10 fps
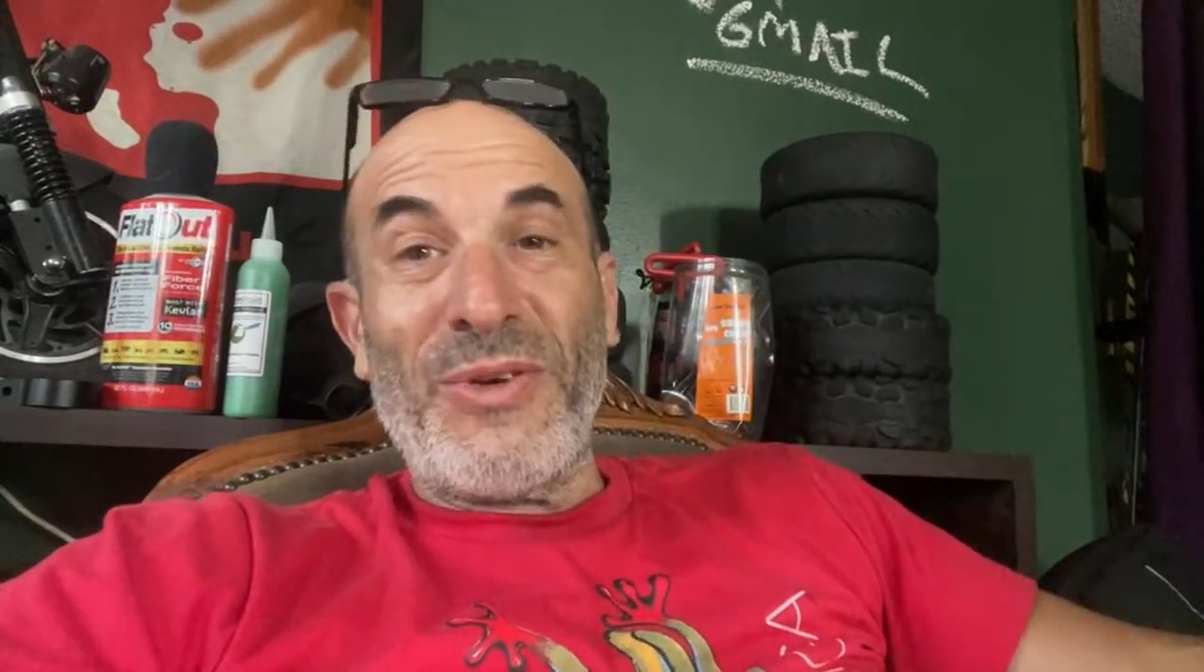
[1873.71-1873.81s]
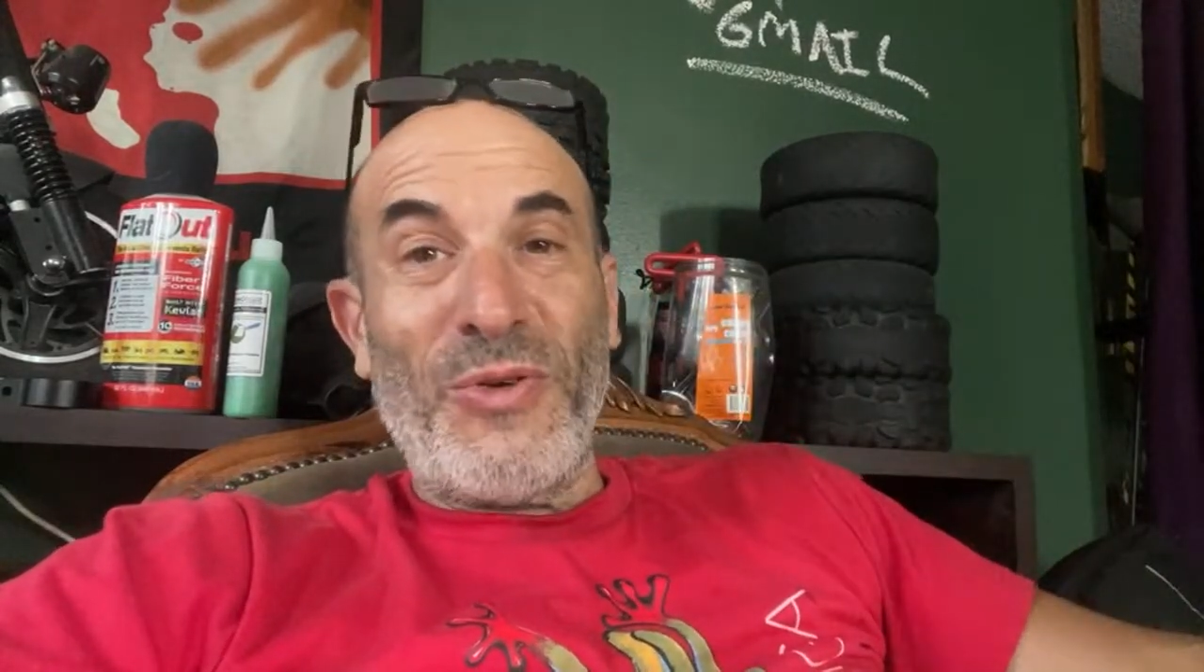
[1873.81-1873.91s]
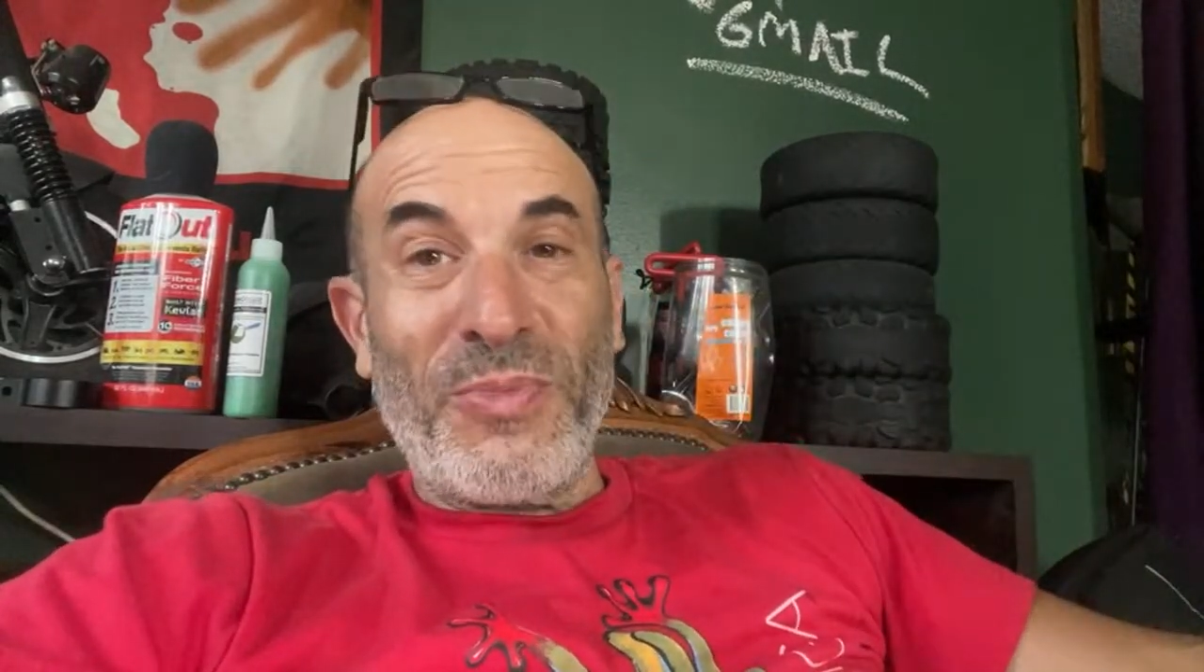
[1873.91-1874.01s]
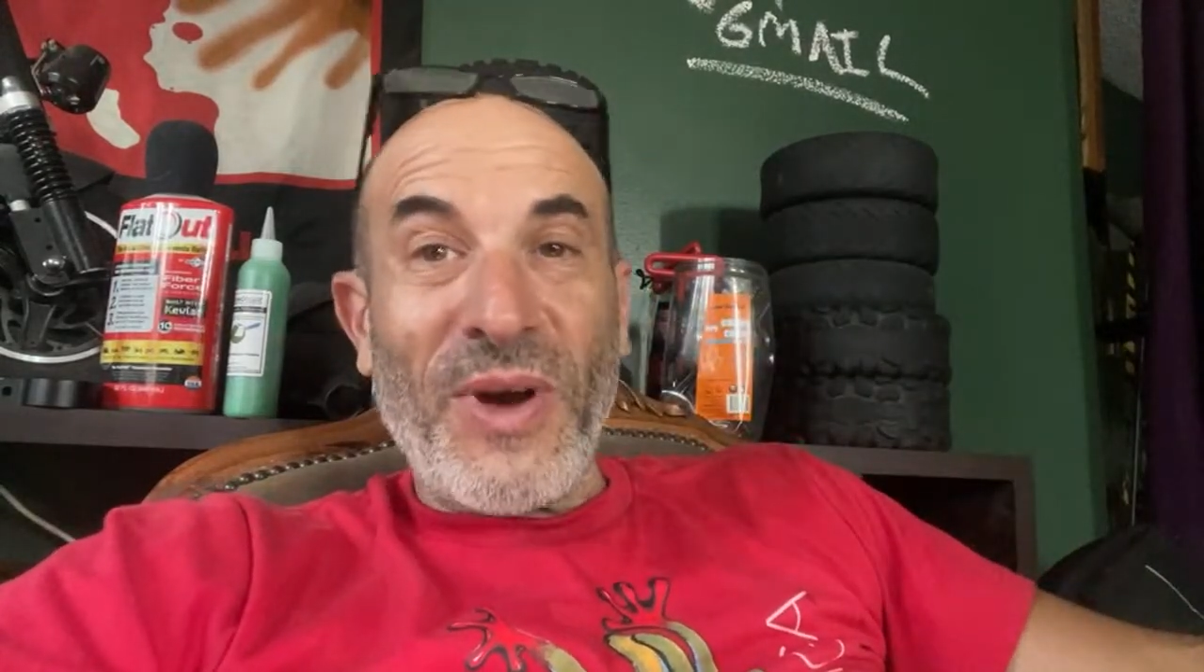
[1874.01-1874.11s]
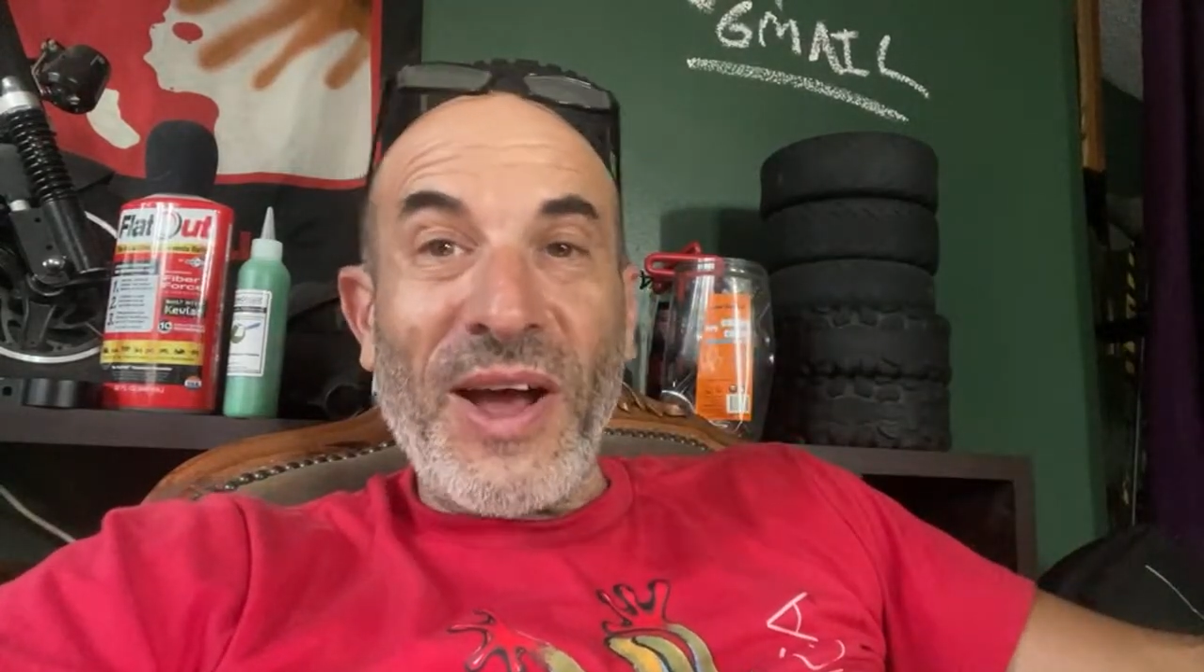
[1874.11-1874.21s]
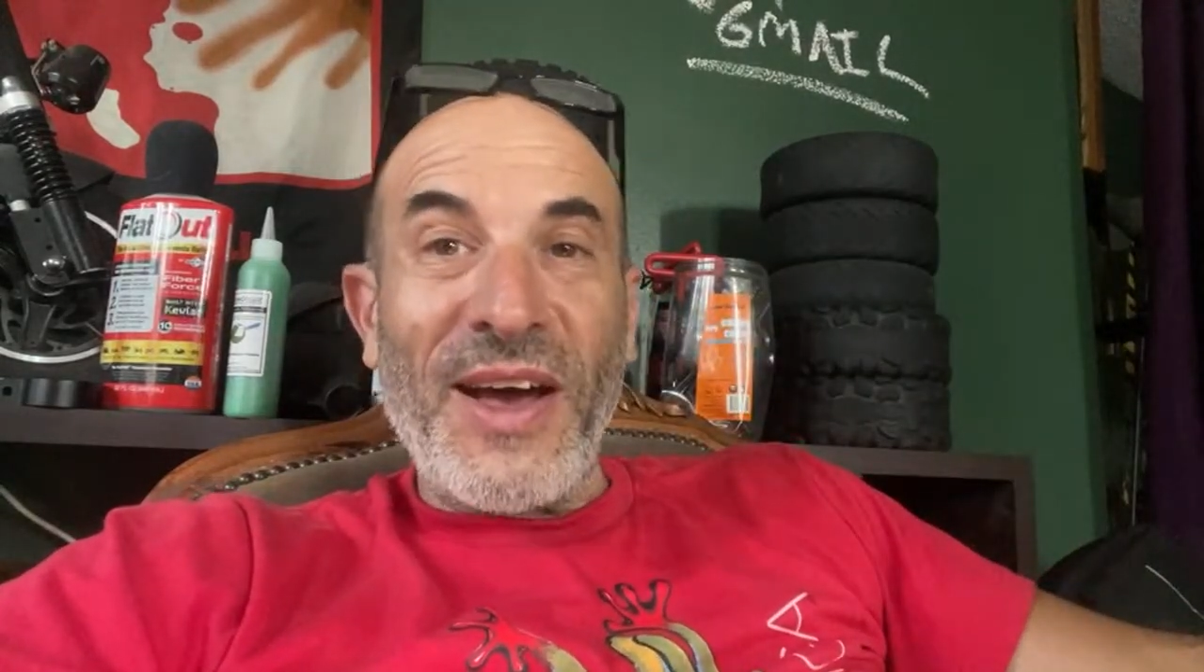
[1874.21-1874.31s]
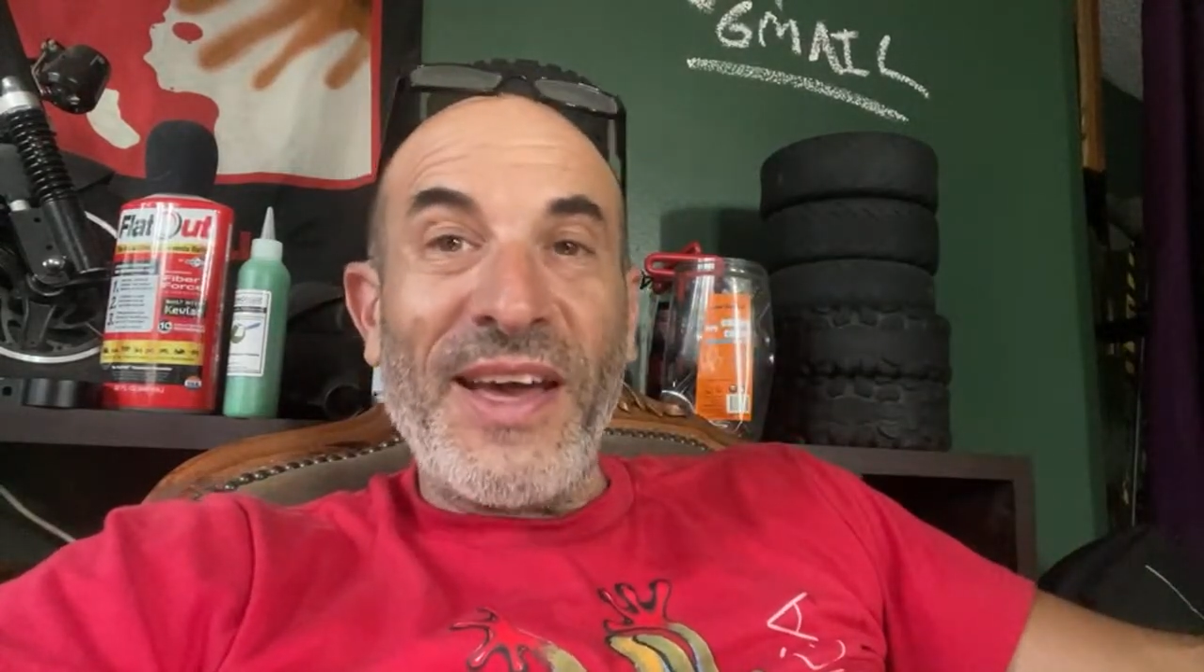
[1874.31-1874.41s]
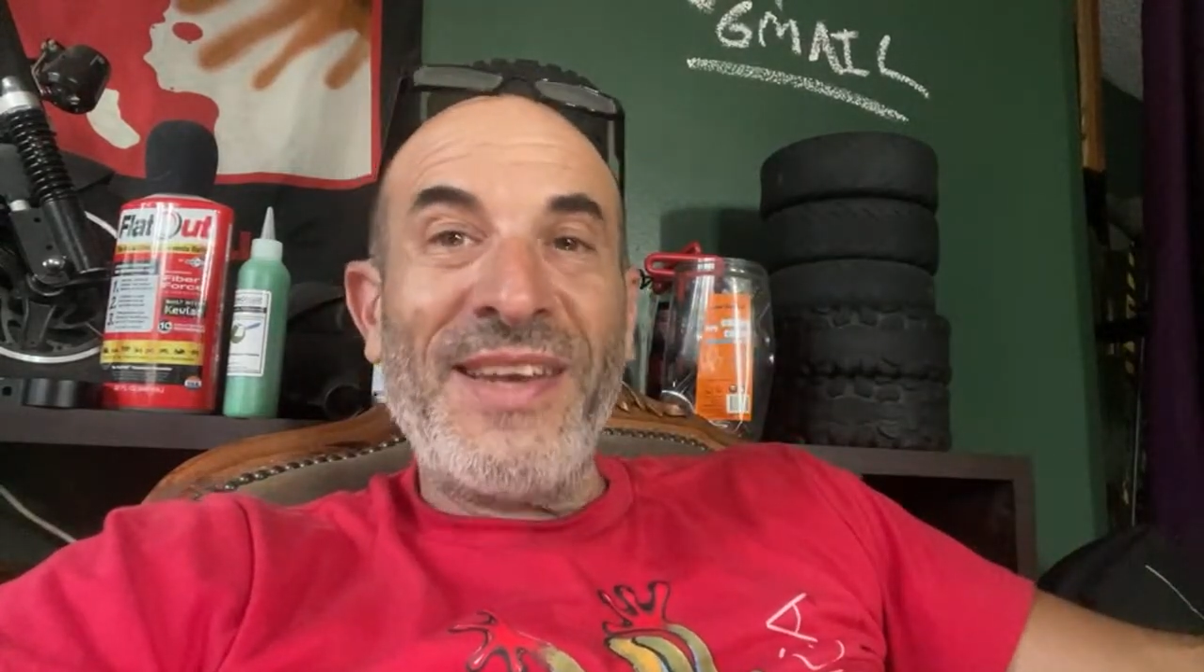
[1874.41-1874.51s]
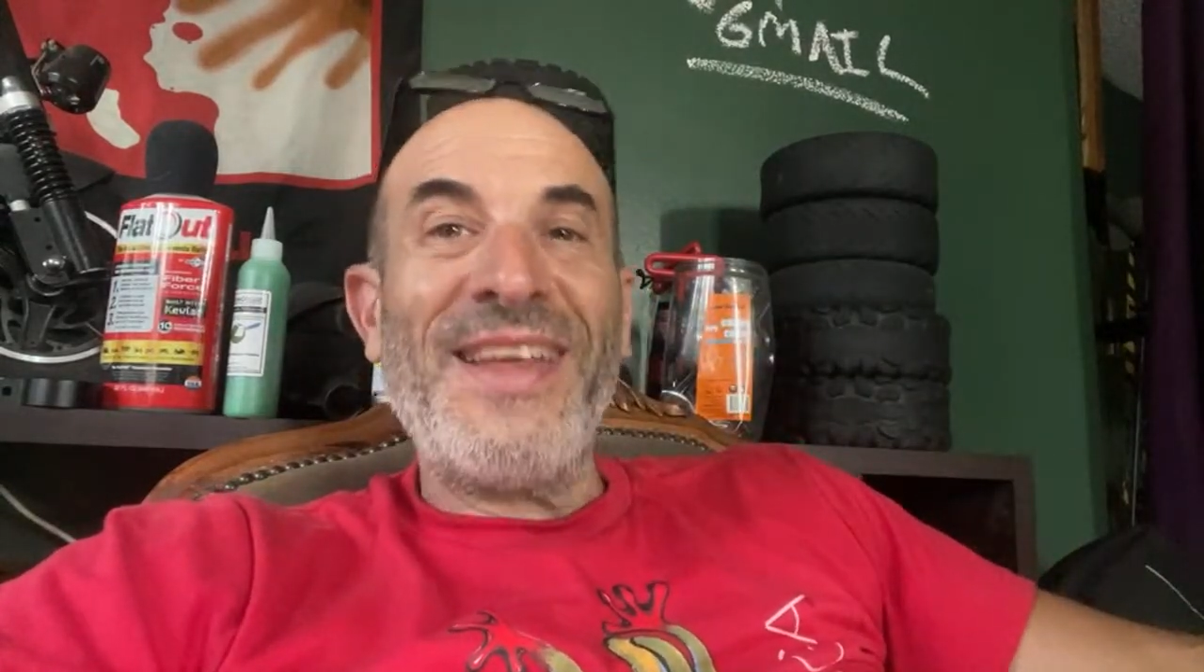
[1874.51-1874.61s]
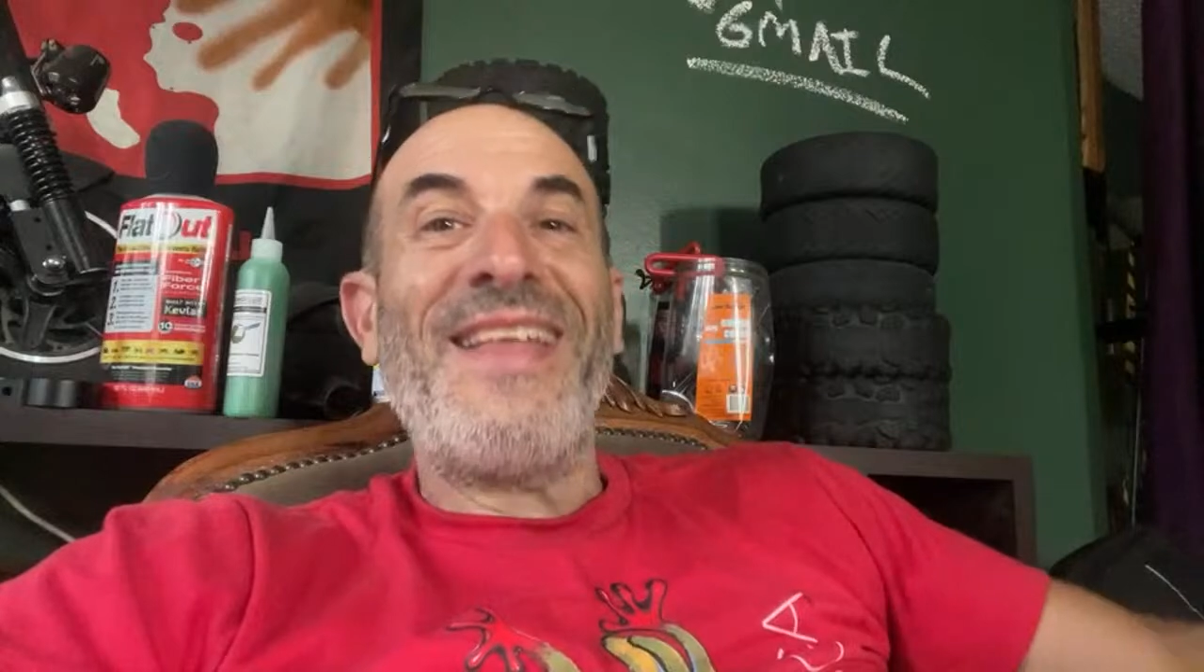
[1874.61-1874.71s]
the group
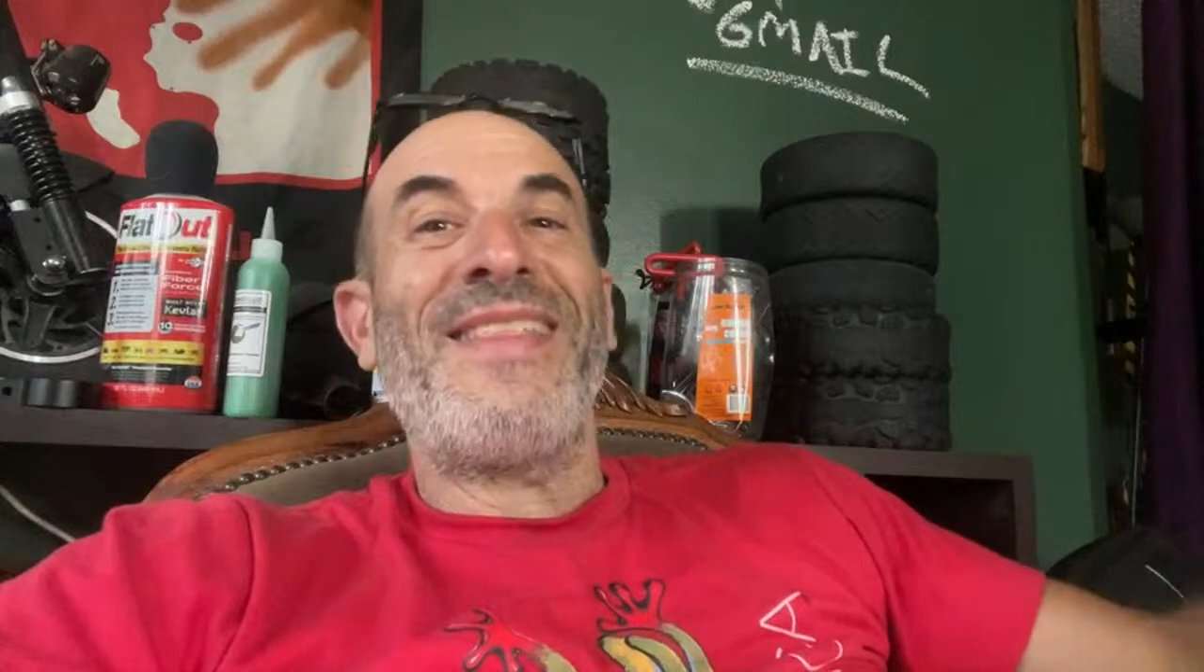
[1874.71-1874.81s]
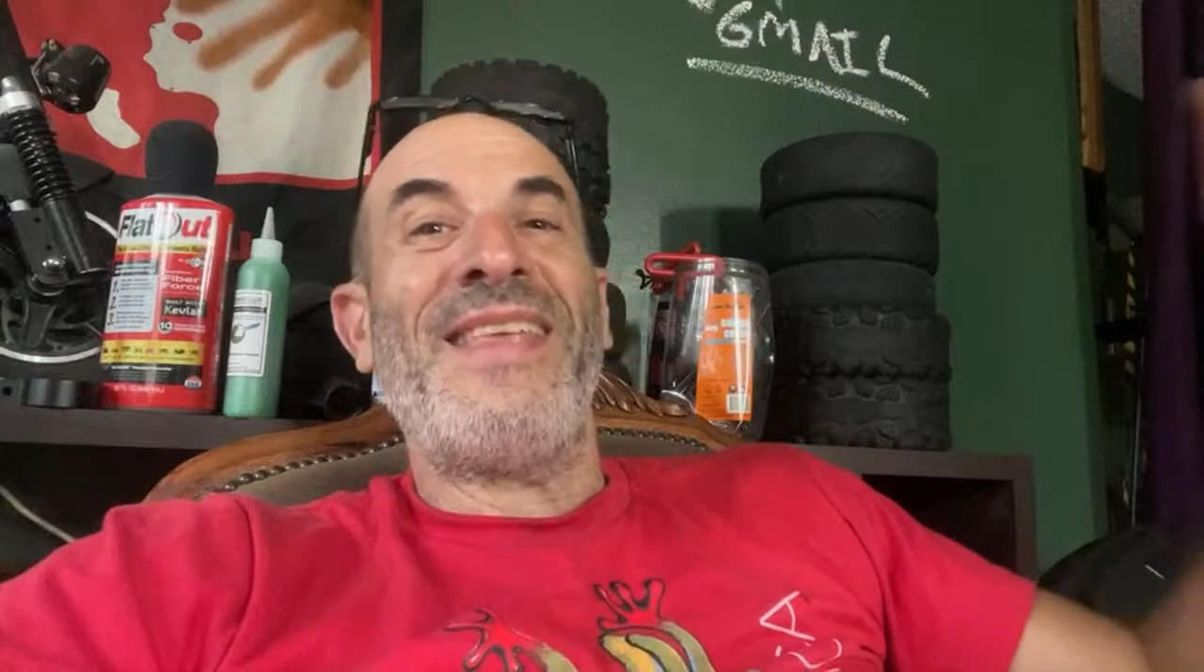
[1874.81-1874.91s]
ride,